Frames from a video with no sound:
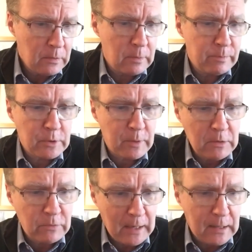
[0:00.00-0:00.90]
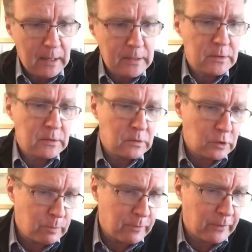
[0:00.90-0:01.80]
that between regulators and
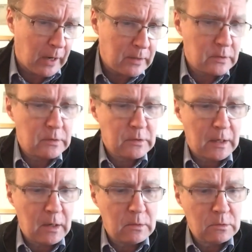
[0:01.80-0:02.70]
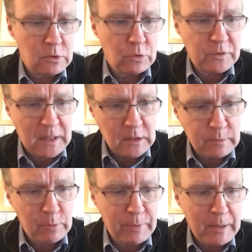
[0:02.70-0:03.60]
supervisors and sort of
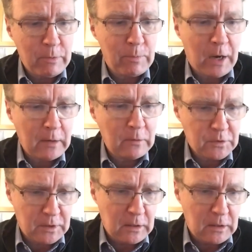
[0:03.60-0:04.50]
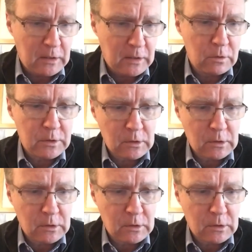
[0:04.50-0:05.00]
sensible people behind the scenes,